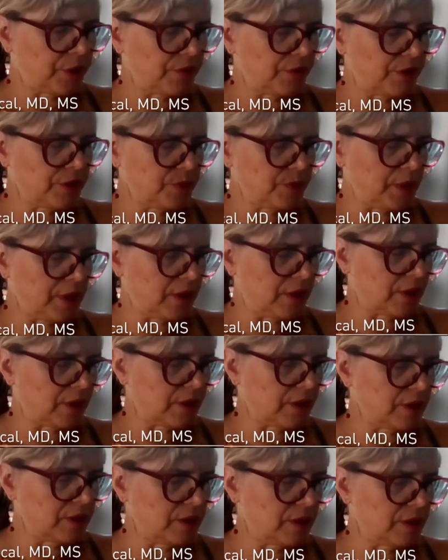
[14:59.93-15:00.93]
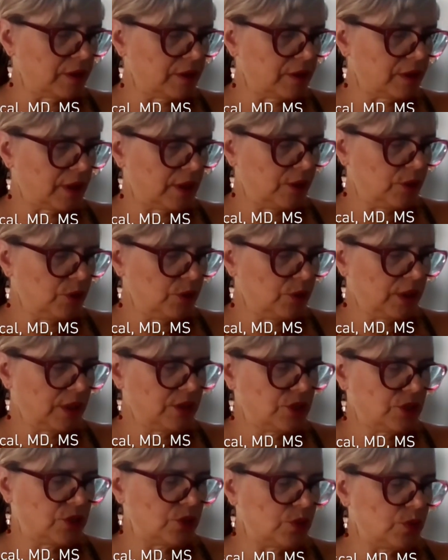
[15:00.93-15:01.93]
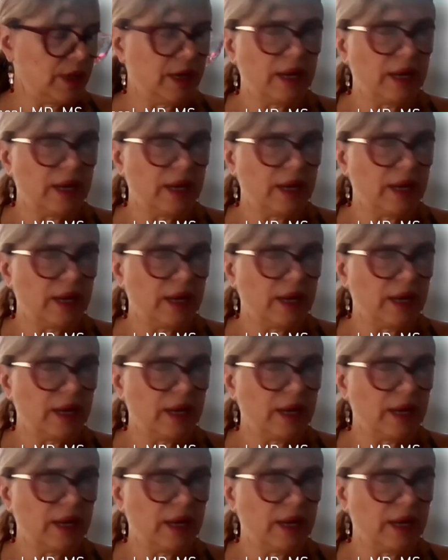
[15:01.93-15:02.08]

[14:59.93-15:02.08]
previous speaker alluded to